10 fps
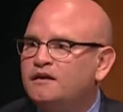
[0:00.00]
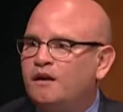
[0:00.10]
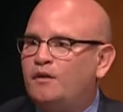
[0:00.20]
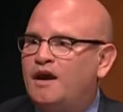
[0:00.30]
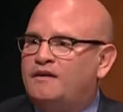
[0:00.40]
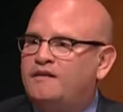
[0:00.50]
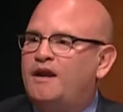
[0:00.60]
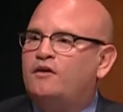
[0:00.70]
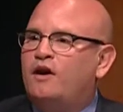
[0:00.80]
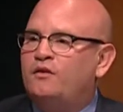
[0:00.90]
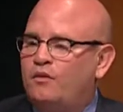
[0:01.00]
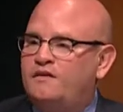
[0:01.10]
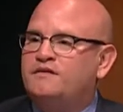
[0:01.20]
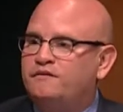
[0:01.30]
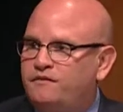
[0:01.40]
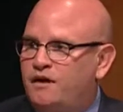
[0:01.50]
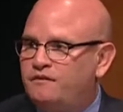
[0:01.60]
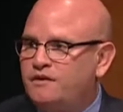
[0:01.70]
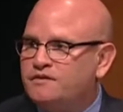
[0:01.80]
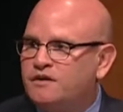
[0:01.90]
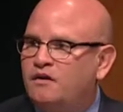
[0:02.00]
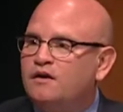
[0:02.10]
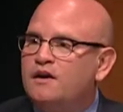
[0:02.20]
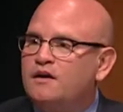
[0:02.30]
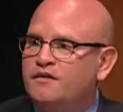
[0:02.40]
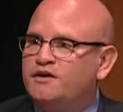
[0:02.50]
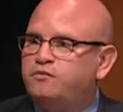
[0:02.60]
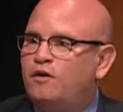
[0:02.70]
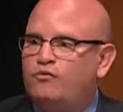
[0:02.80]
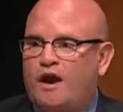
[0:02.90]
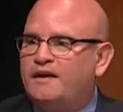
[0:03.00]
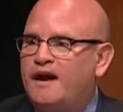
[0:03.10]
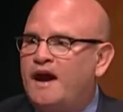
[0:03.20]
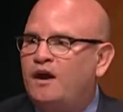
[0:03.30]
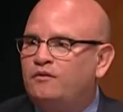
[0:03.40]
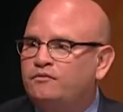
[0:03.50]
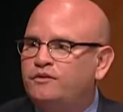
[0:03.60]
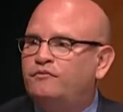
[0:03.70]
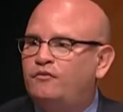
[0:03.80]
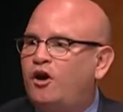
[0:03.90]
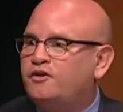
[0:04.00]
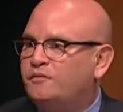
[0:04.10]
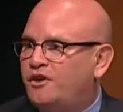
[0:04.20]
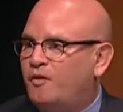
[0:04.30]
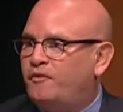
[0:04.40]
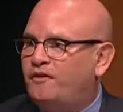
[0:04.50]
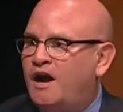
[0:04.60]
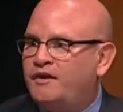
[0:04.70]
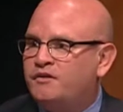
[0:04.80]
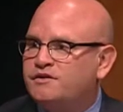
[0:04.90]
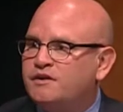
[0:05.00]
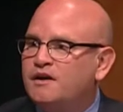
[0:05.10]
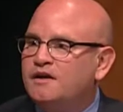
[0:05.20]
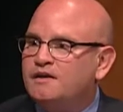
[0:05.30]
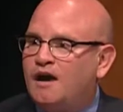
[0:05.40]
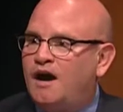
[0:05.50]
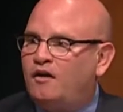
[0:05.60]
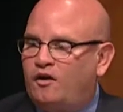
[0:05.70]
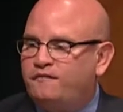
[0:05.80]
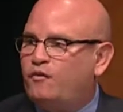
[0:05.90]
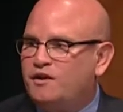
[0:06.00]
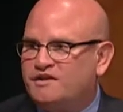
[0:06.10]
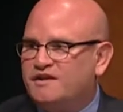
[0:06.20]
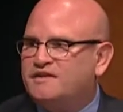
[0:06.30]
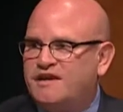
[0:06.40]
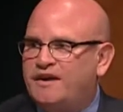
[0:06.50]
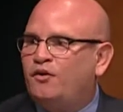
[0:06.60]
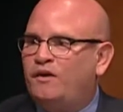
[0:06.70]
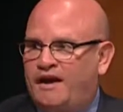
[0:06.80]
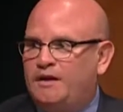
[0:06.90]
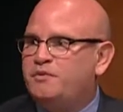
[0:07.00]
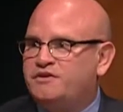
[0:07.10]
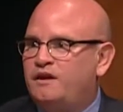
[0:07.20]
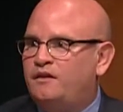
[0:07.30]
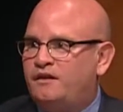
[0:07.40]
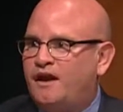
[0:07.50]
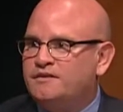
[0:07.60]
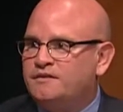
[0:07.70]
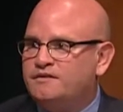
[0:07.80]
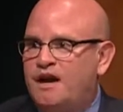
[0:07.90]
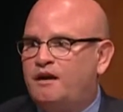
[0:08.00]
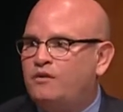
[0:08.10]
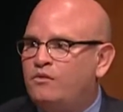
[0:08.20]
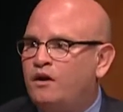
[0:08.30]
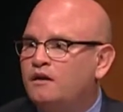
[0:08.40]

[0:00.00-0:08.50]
We got to take on the one that's in front of us. So this will, right now, long-term care providers are forced to settle 80% of their cases out of court.